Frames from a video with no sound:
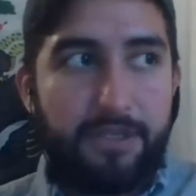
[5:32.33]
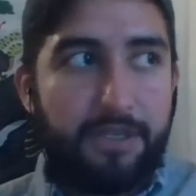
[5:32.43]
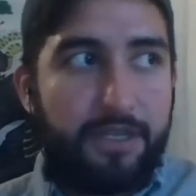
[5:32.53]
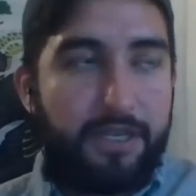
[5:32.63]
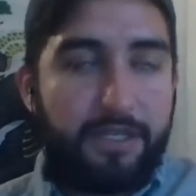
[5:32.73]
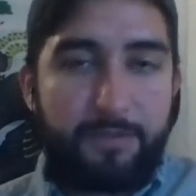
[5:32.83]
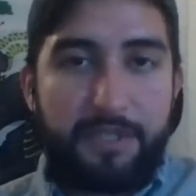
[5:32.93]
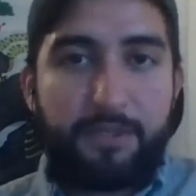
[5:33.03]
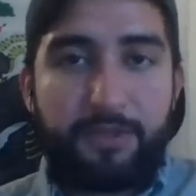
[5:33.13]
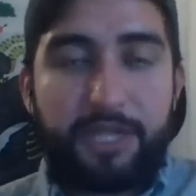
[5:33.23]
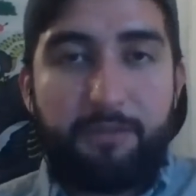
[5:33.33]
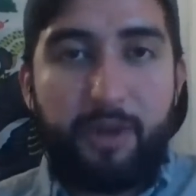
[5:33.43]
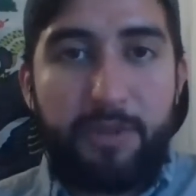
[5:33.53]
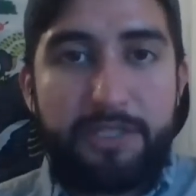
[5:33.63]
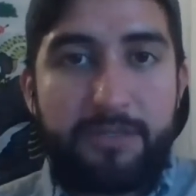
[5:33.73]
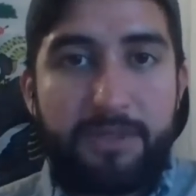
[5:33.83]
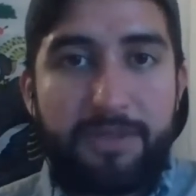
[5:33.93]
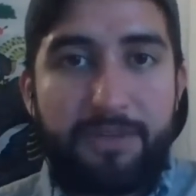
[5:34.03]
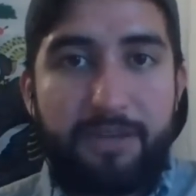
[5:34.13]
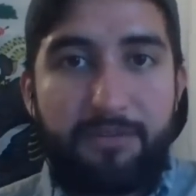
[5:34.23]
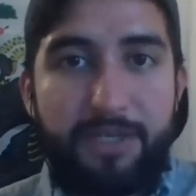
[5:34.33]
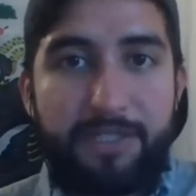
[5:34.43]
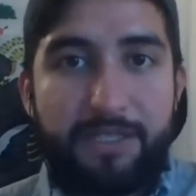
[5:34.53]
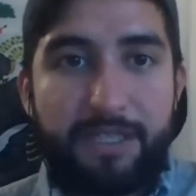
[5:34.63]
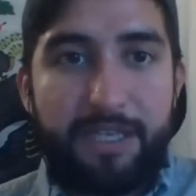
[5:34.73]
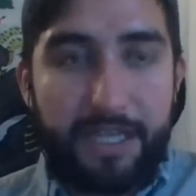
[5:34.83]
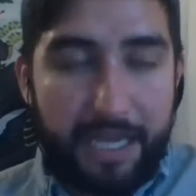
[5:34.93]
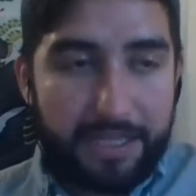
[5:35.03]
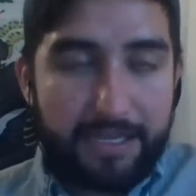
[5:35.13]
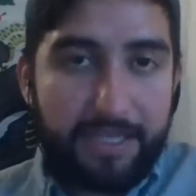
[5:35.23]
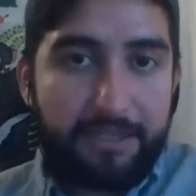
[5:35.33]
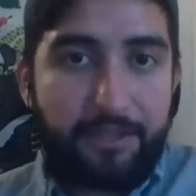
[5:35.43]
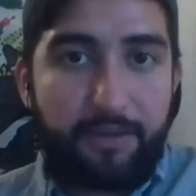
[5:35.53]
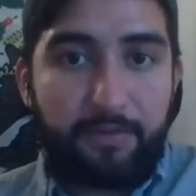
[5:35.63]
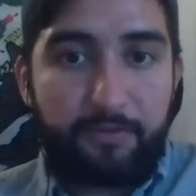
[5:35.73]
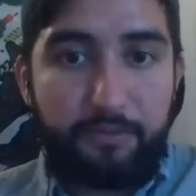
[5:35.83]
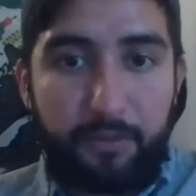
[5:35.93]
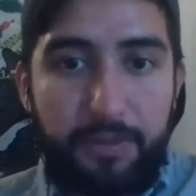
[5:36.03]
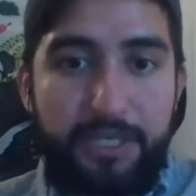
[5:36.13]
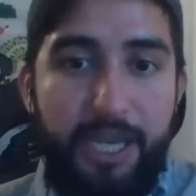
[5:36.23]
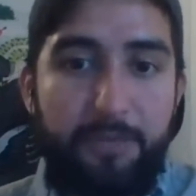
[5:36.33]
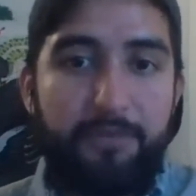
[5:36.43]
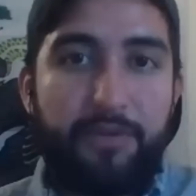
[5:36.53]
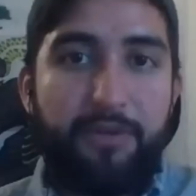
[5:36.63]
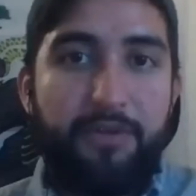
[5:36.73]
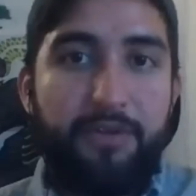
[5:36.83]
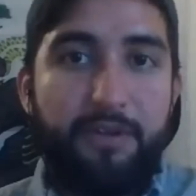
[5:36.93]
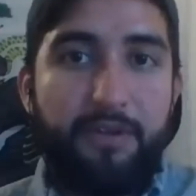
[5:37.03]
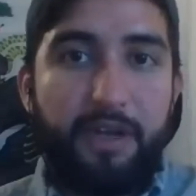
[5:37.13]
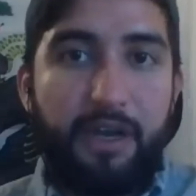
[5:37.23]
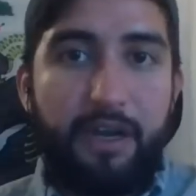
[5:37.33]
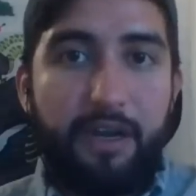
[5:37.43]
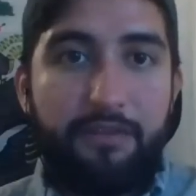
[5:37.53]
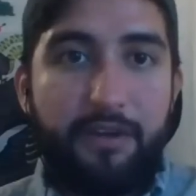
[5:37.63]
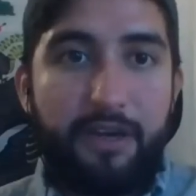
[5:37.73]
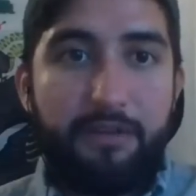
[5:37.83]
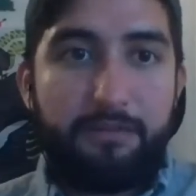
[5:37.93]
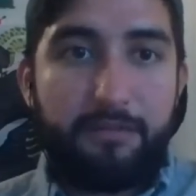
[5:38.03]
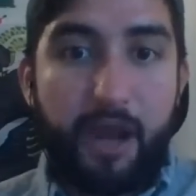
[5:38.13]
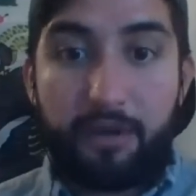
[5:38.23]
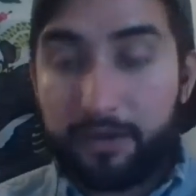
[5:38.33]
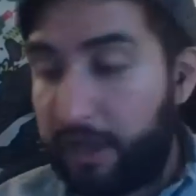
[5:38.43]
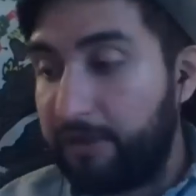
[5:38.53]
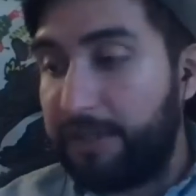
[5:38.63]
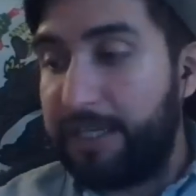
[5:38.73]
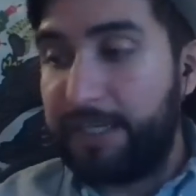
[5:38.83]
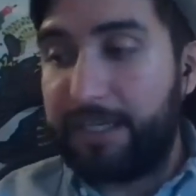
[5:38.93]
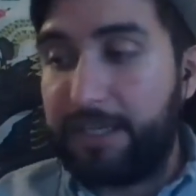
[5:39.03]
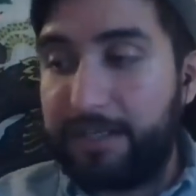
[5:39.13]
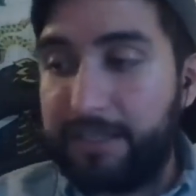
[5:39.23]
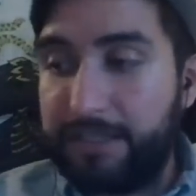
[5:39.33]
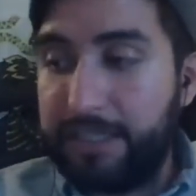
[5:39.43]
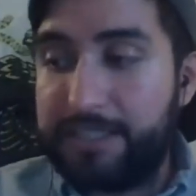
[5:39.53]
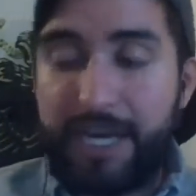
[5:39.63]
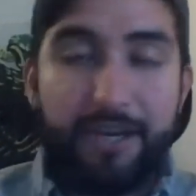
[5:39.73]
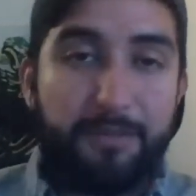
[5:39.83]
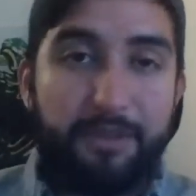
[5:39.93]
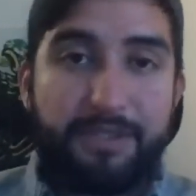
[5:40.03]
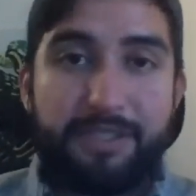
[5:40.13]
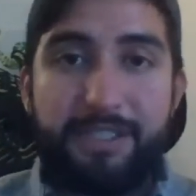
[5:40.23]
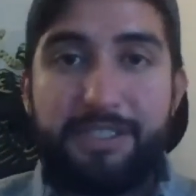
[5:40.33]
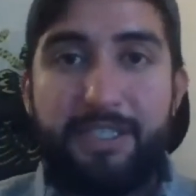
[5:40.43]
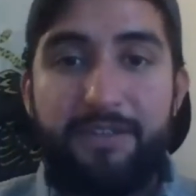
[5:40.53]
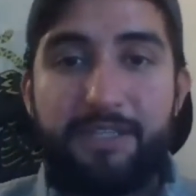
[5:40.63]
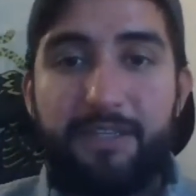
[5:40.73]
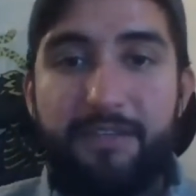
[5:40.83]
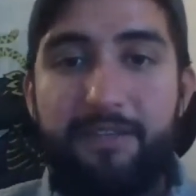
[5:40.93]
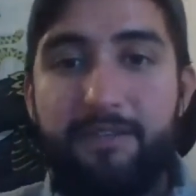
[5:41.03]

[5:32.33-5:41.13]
And especially with that momentum that they've had recently, I think they're fully capable of not only getting the league title, but also the CCL title.